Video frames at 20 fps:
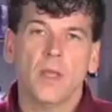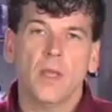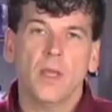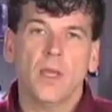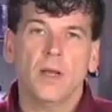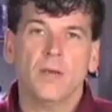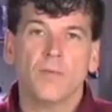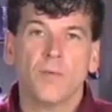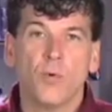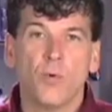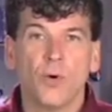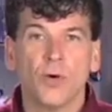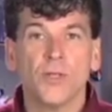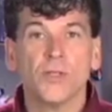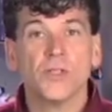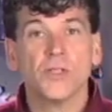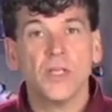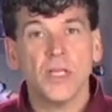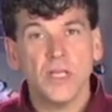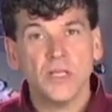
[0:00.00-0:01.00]
And of
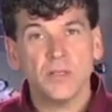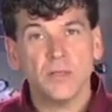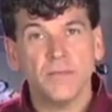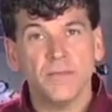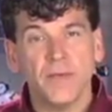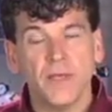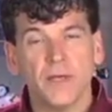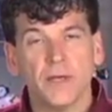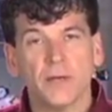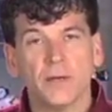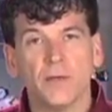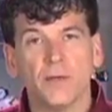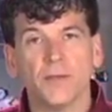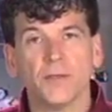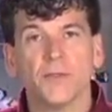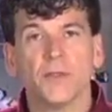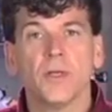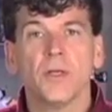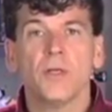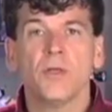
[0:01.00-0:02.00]
course, diesel
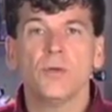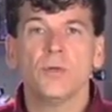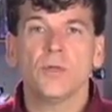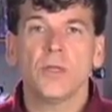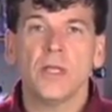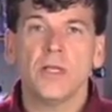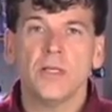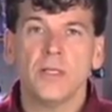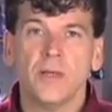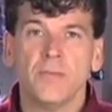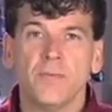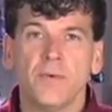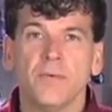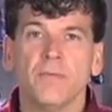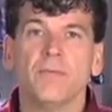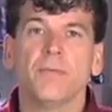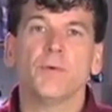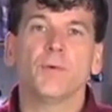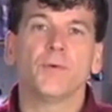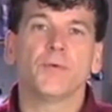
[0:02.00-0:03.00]
vehicles use a
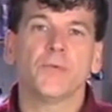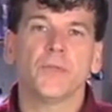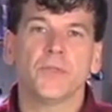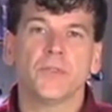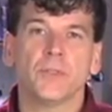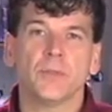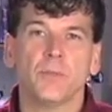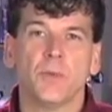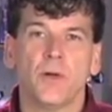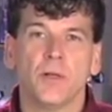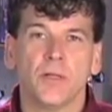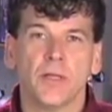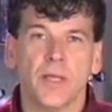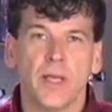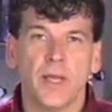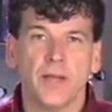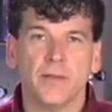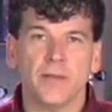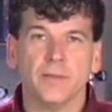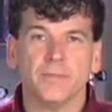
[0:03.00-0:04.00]
different fuel system
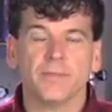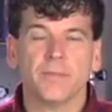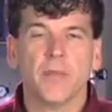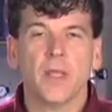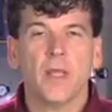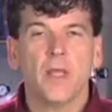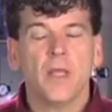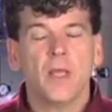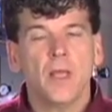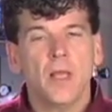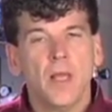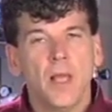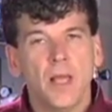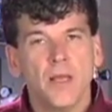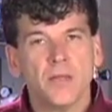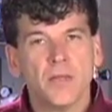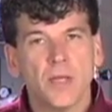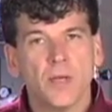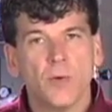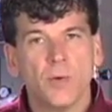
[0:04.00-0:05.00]
altogether.
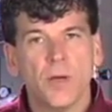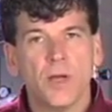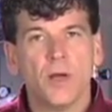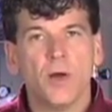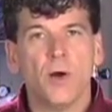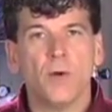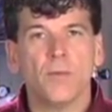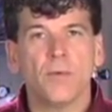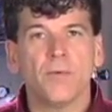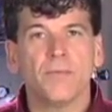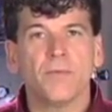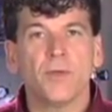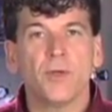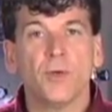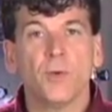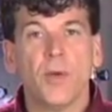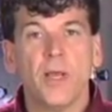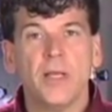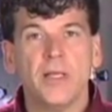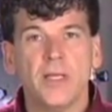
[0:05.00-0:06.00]
As a quick
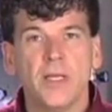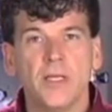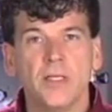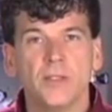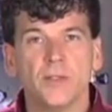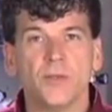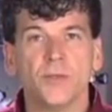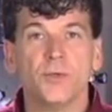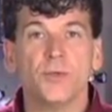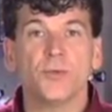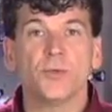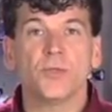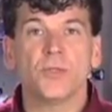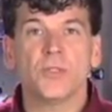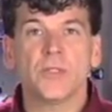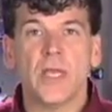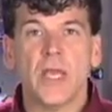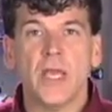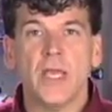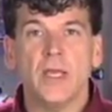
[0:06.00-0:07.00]
overview, a diesel
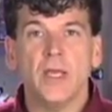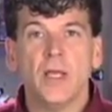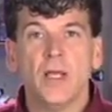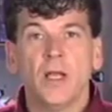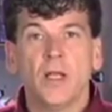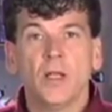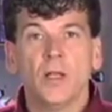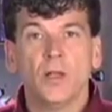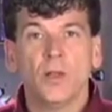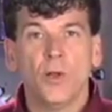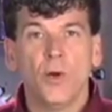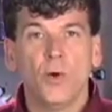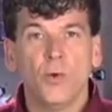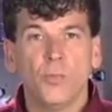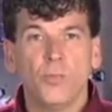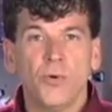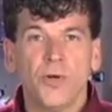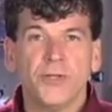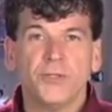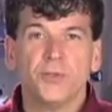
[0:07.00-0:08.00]
uses a low
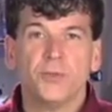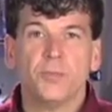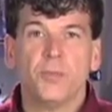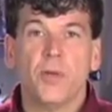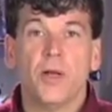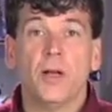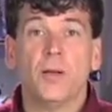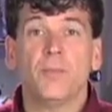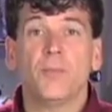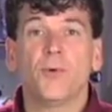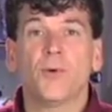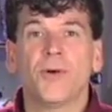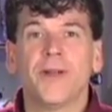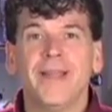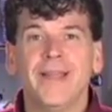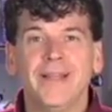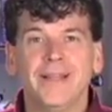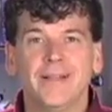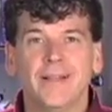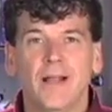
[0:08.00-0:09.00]
pressure pump or
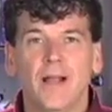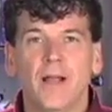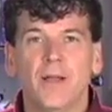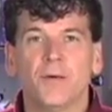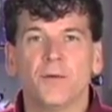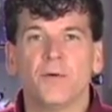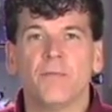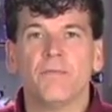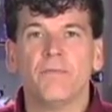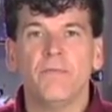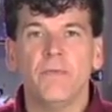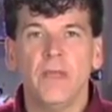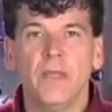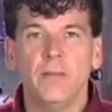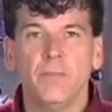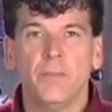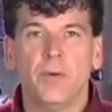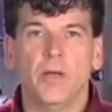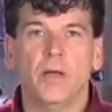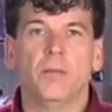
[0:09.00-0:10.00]
inline or
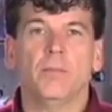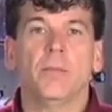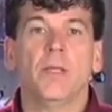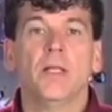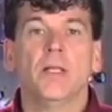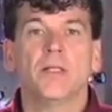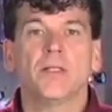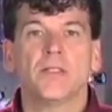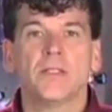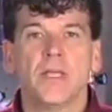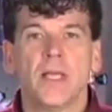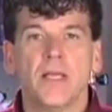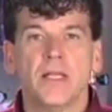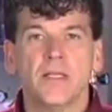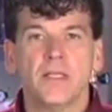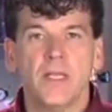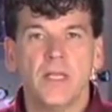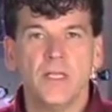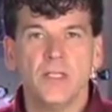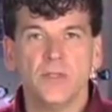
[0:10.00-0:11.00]
feed pump to
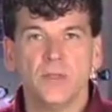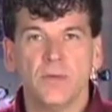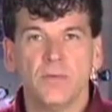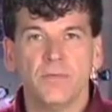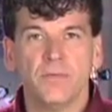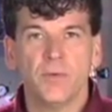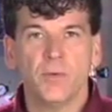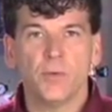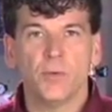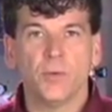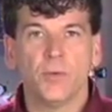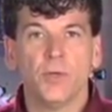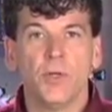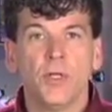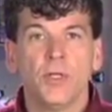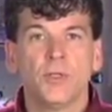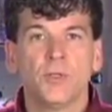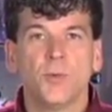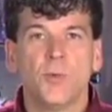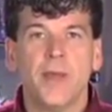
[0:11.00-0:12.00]
send diesel fuel
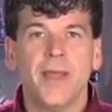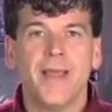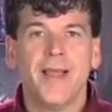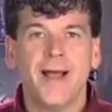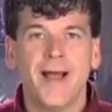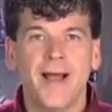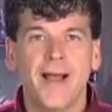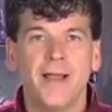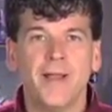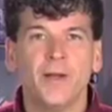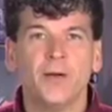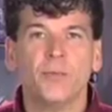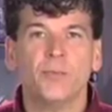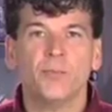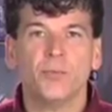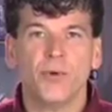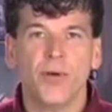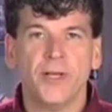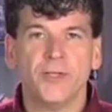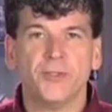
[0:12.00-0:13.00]
to a higher
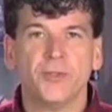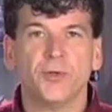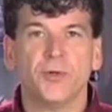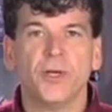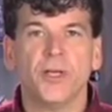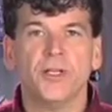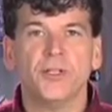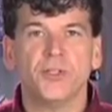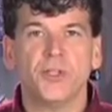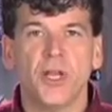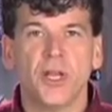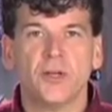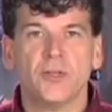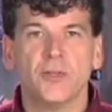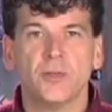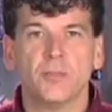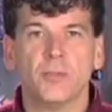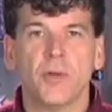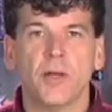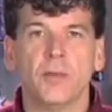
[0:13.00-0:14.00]
pressure
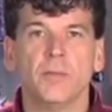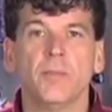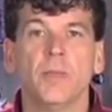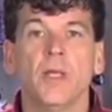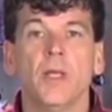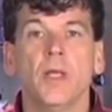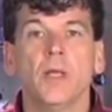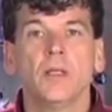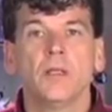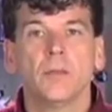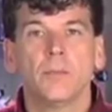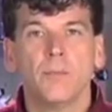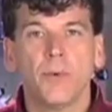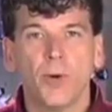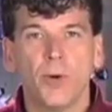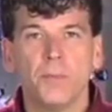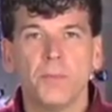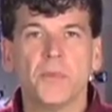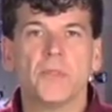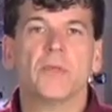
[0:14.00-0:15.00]
injection pump. The
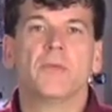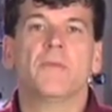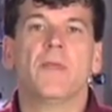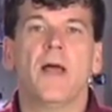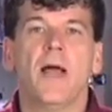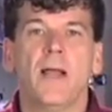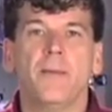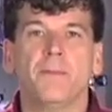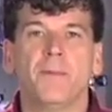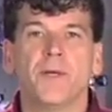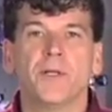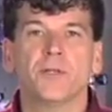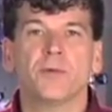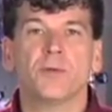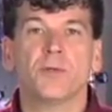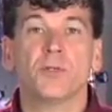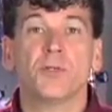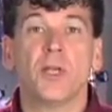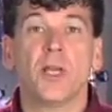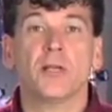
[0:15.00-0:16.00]
purpose of the high pressure
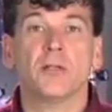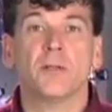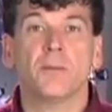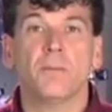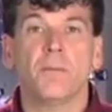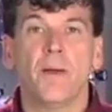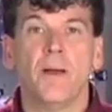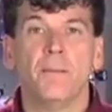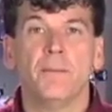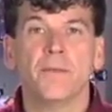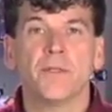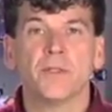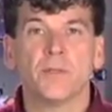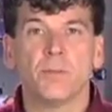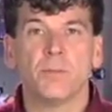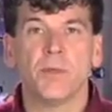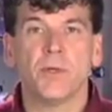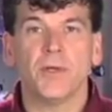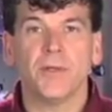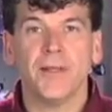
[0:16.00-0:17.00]
injection pump is to
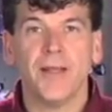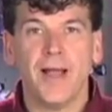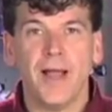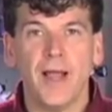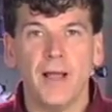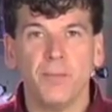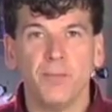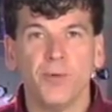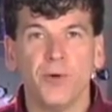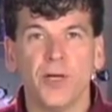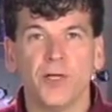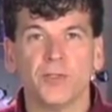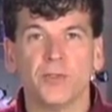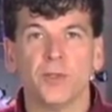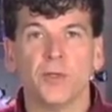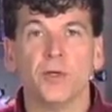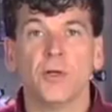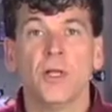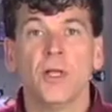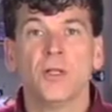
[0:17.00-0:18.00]
build high
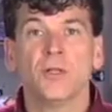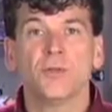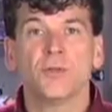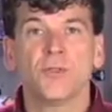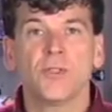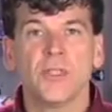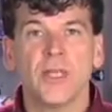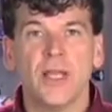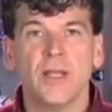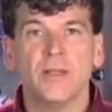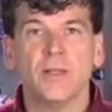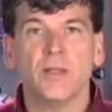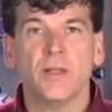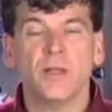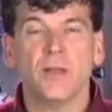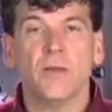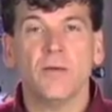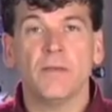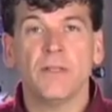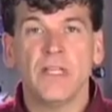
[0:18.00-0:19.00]
pressure to send to
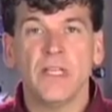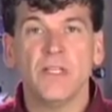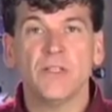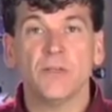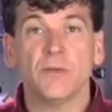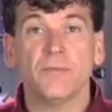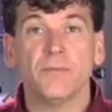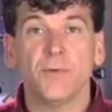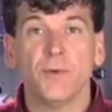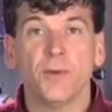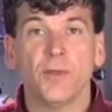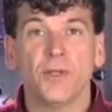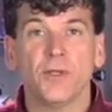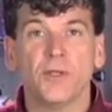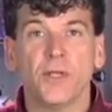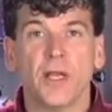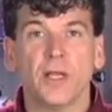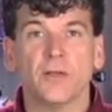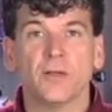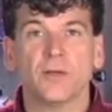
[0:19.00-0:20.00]
the diesel fuel
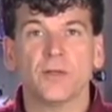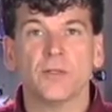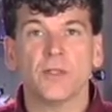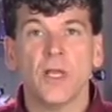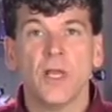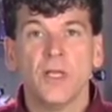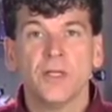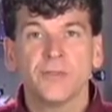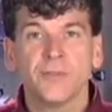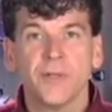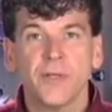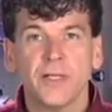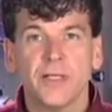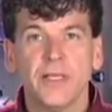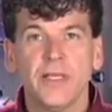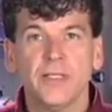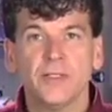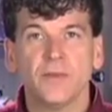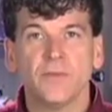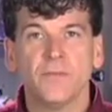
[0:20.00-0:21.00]
injectors so the
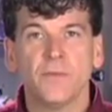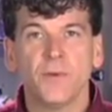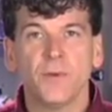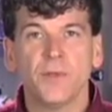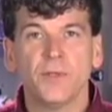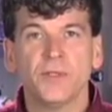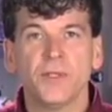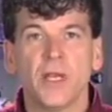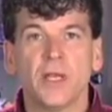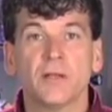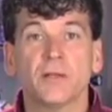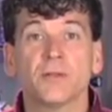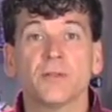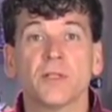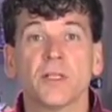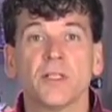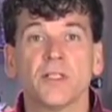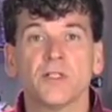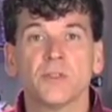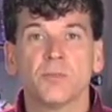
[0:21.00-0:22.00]
diesel fuel injectors
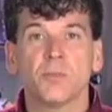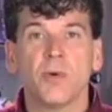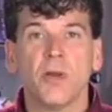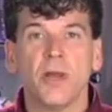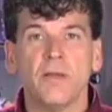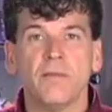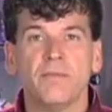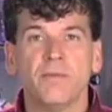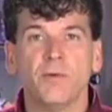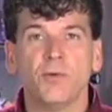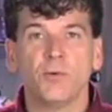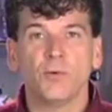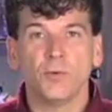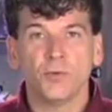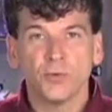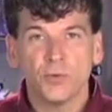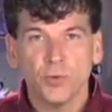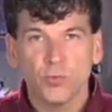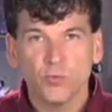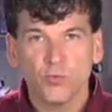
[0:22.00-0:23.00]
can spray
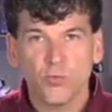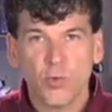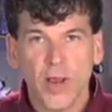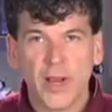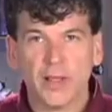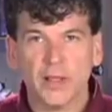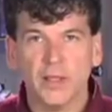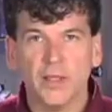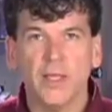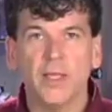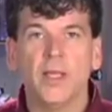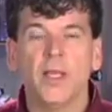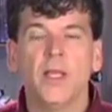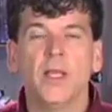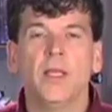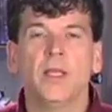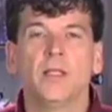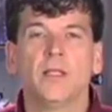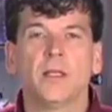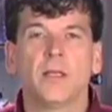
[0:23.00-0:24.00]
fuel directly
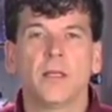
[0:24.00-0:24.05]
in the